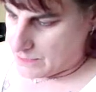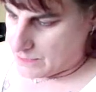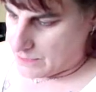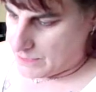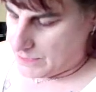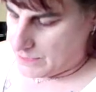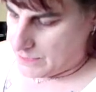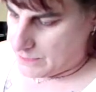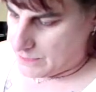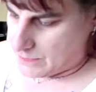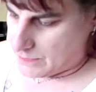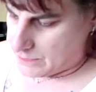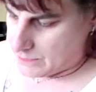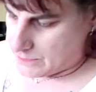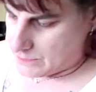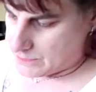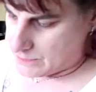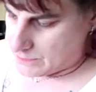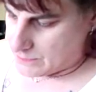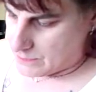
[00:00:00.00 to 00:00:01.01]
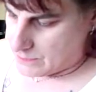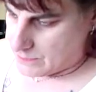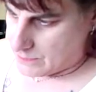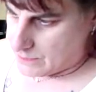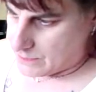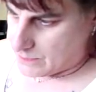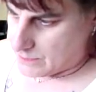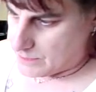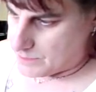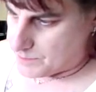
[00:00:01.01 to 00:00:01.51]
and
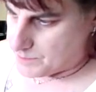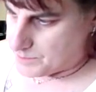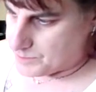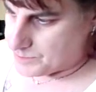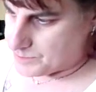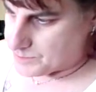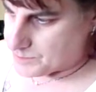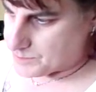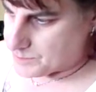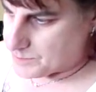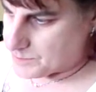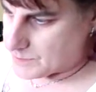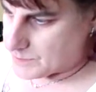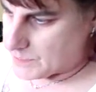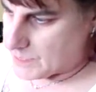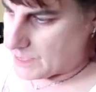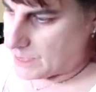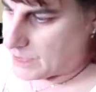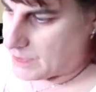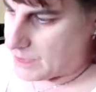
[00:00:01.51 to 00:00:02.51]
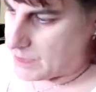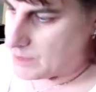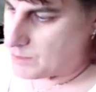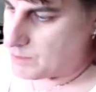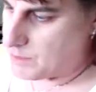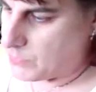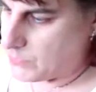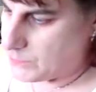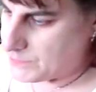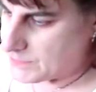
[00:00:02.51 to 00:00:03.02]
I
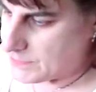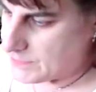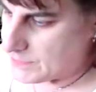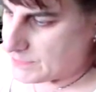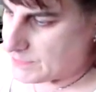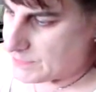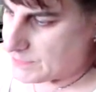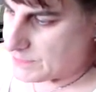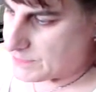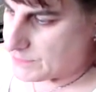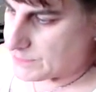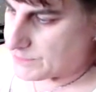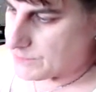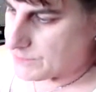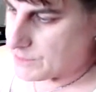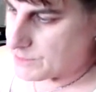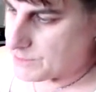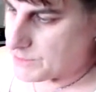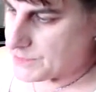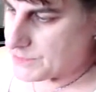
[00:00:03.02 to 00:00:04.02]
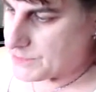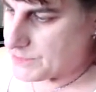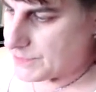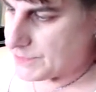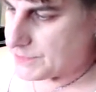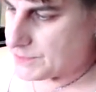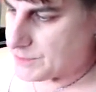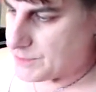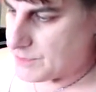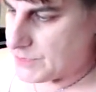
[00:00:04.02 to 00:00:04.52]
unbolted this from the
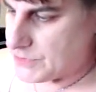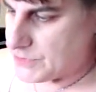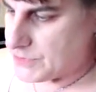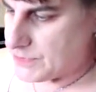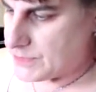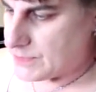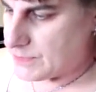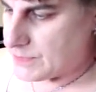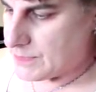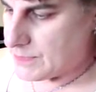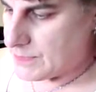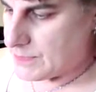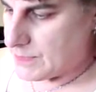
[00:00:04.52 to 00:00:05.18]
transmission.